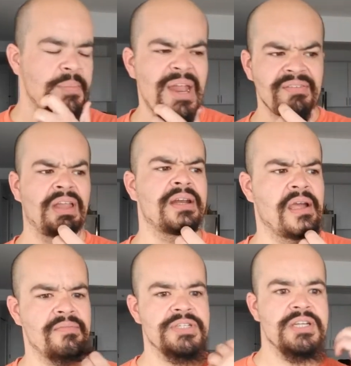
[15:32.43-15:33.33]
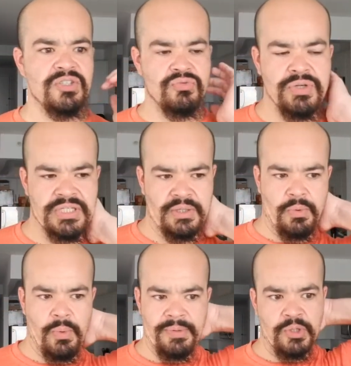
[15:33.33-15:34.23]
been having a lot of conversations recently
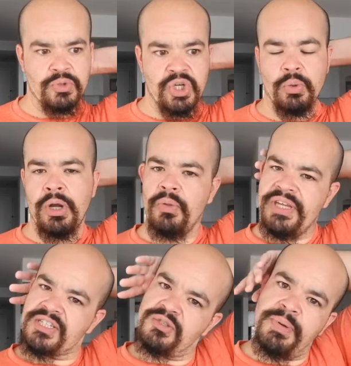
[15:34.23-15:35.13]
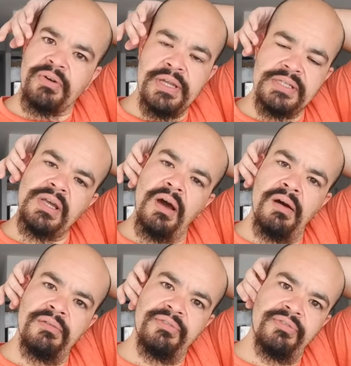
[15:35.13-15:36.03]
with women who don't know the experience
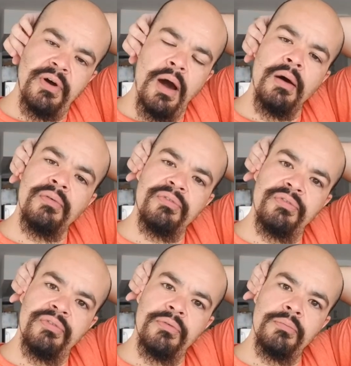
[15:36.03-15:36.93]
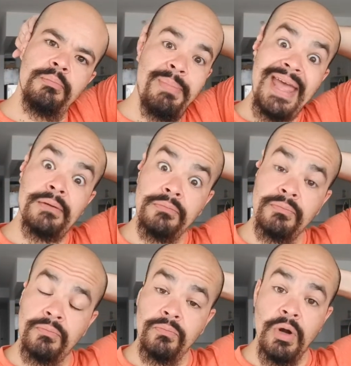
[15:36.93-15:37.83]
of men,
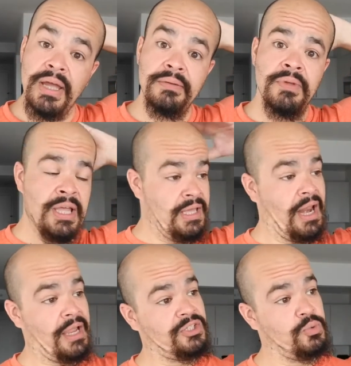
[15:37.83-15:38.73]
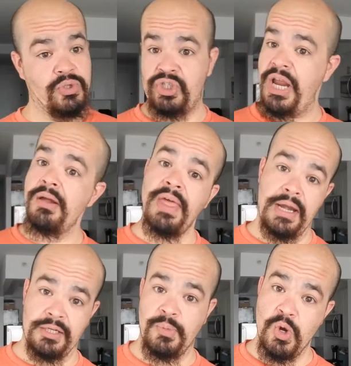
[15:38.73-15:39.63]
right? And I get to share
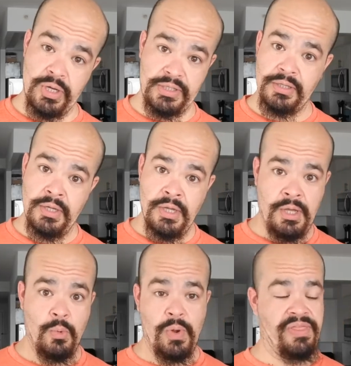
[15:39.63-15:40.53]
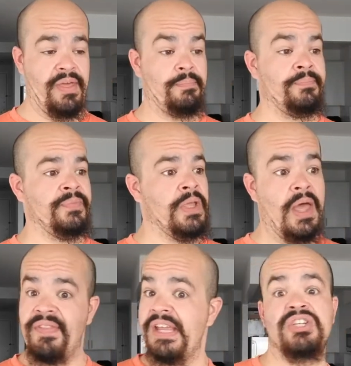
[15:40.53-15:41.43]
that experience with them.
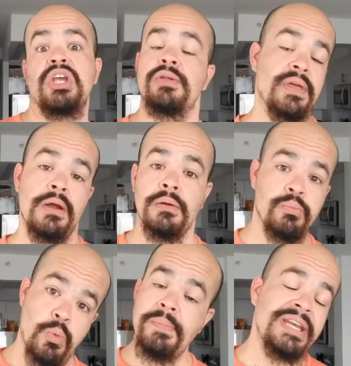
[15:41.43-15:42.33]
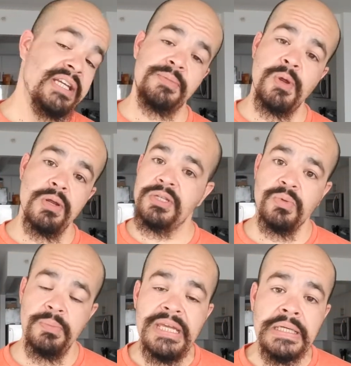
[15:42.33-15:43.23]
And they share their women experience
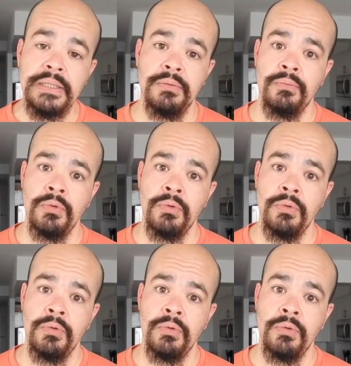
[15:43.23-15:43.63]
with me.